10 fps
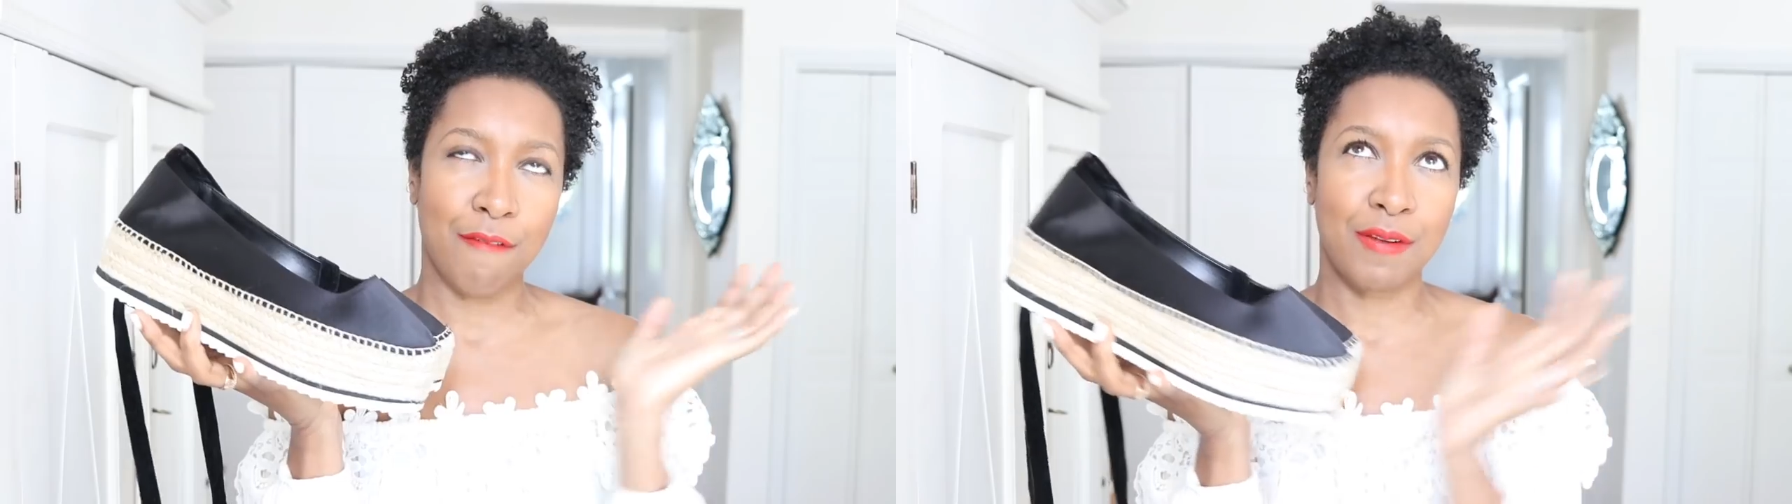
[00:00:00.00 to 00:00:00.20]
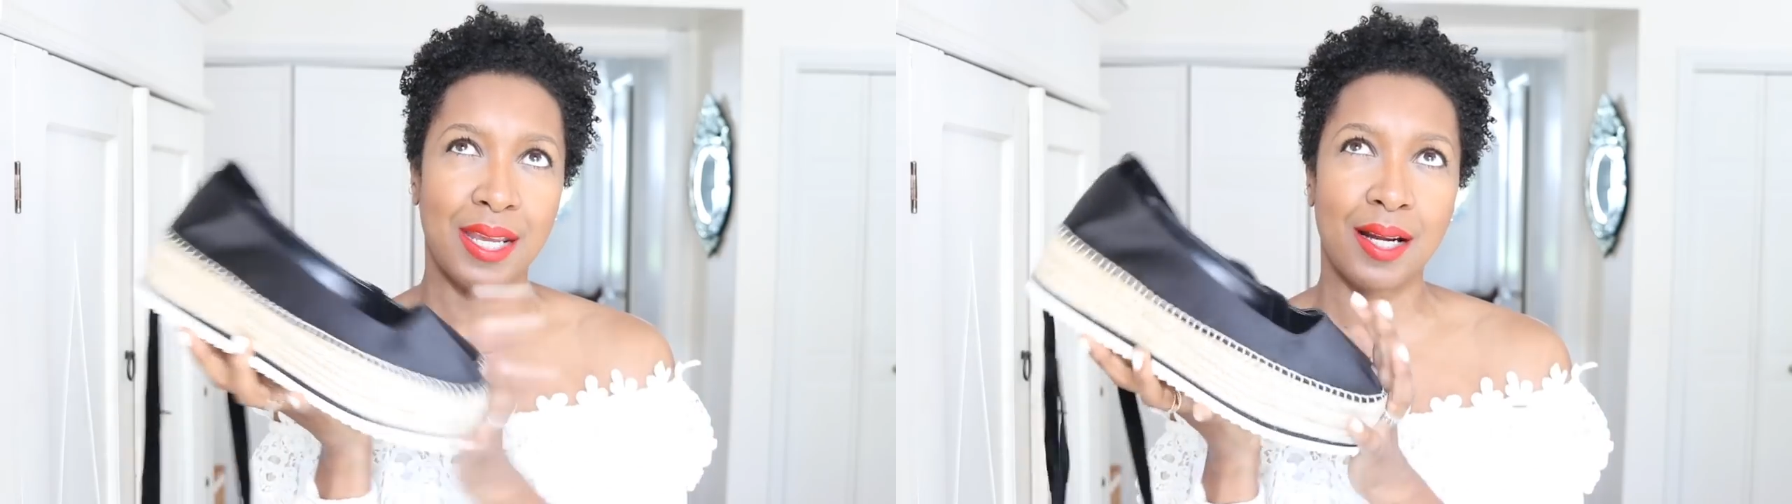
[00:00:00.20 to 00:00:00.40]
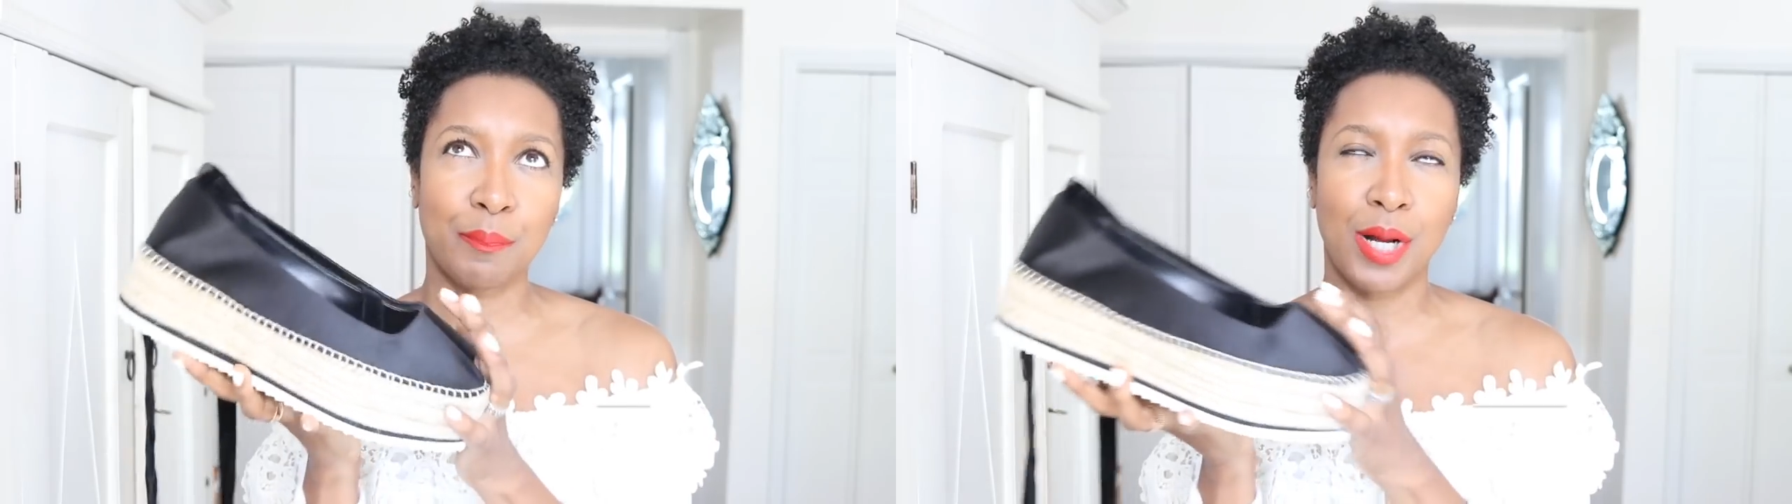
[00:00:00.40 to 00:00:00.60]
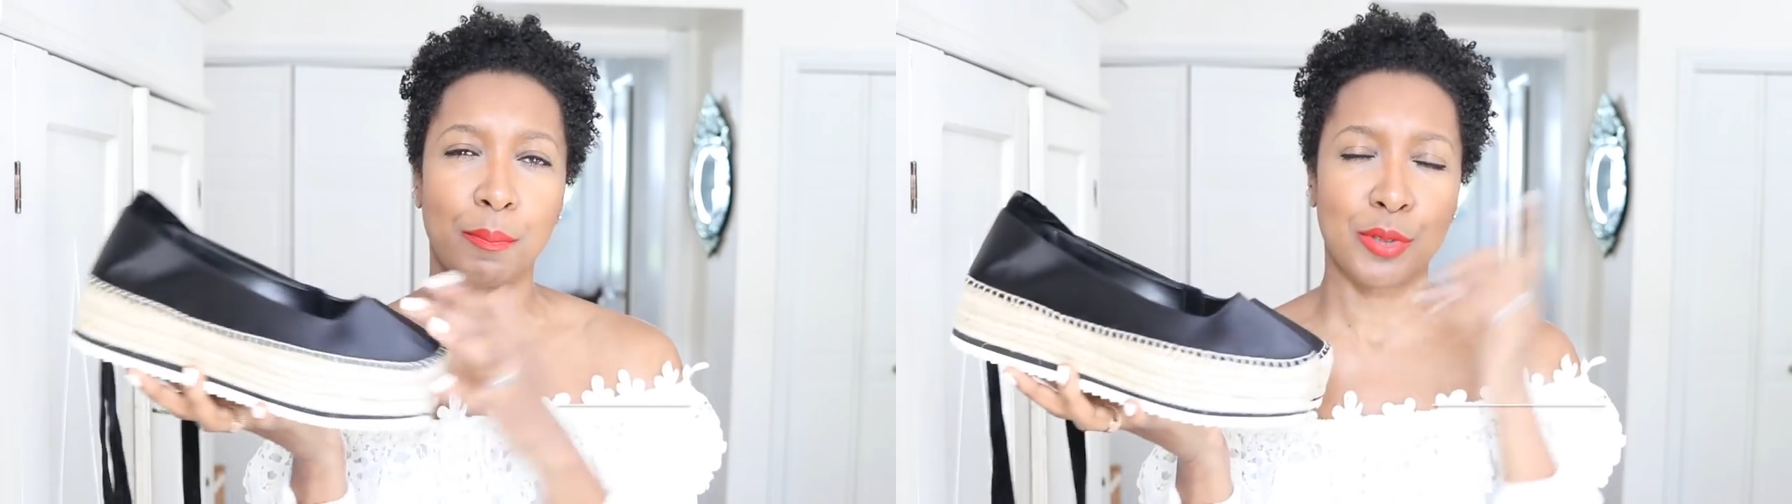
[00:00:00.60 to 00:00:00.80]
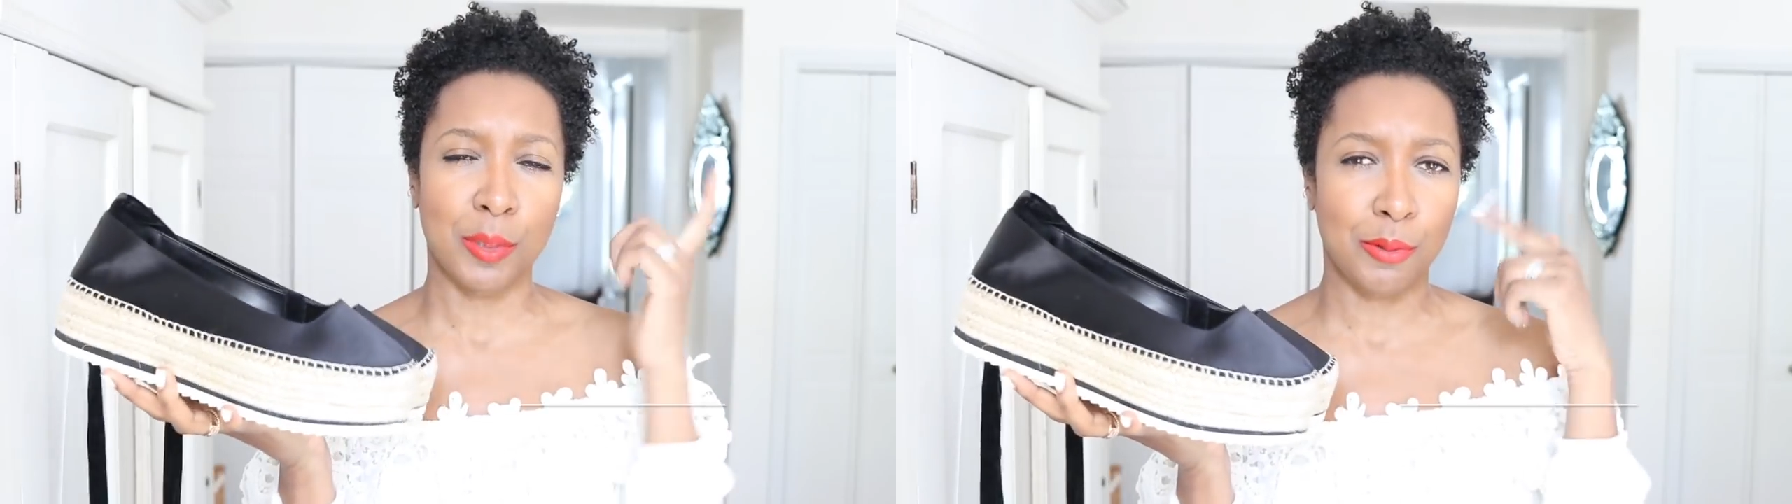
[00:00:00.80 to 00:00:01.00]
I forget, but
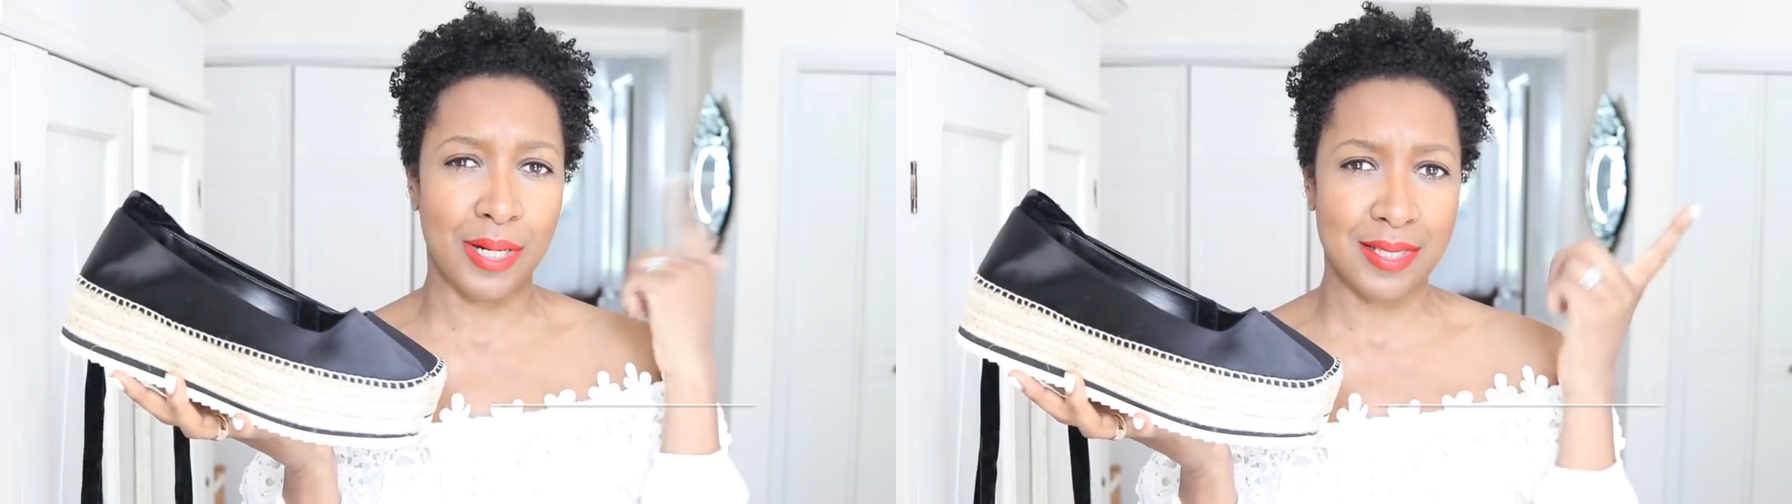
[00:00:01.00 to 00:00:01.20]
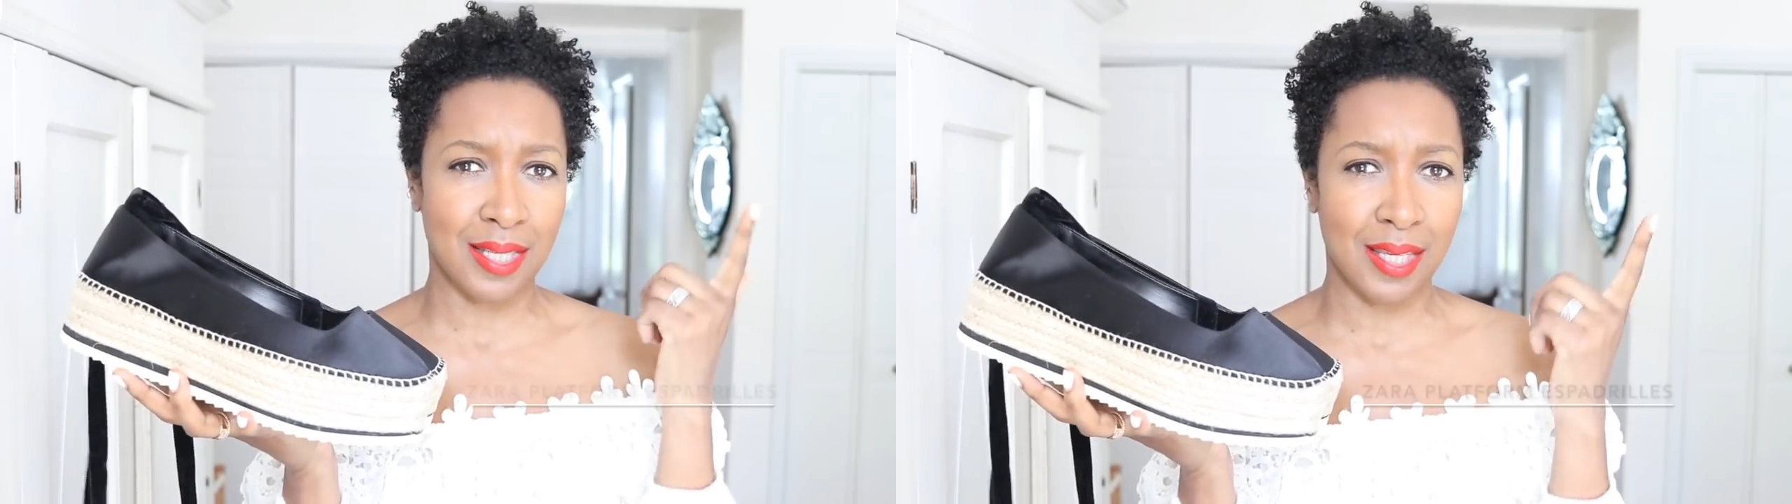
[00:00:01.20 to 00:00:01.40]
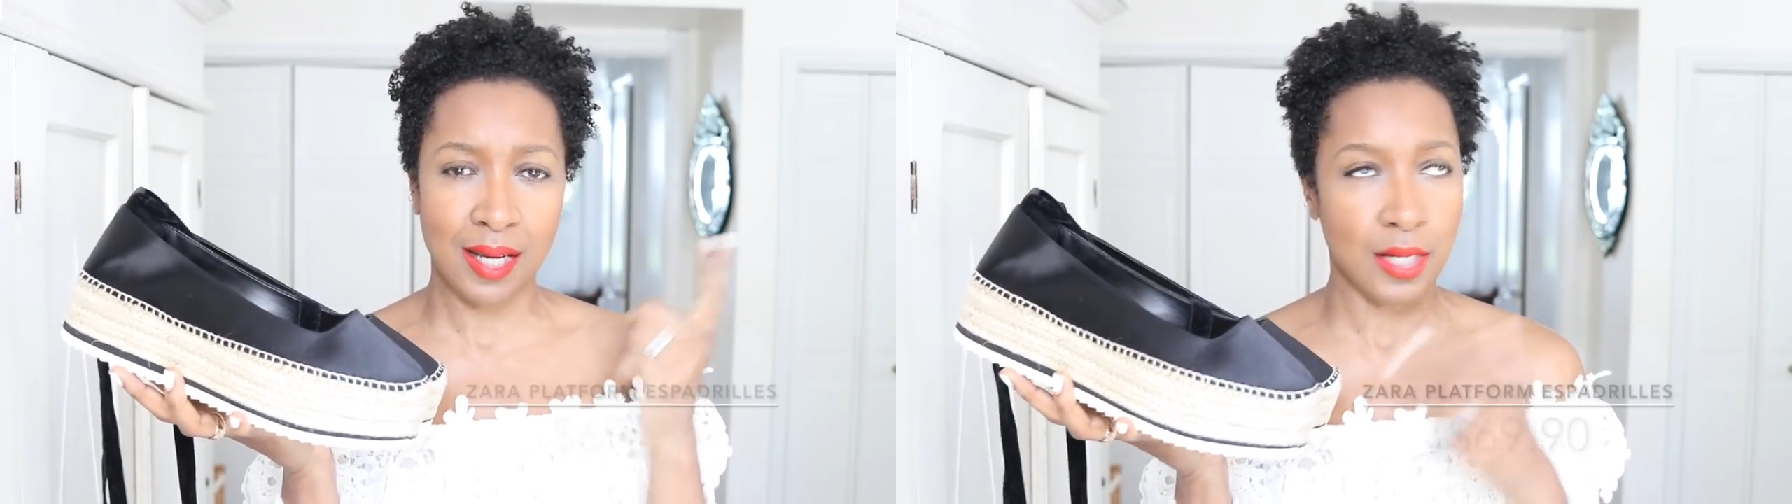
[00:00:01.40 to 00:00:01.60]
I'll put the price here.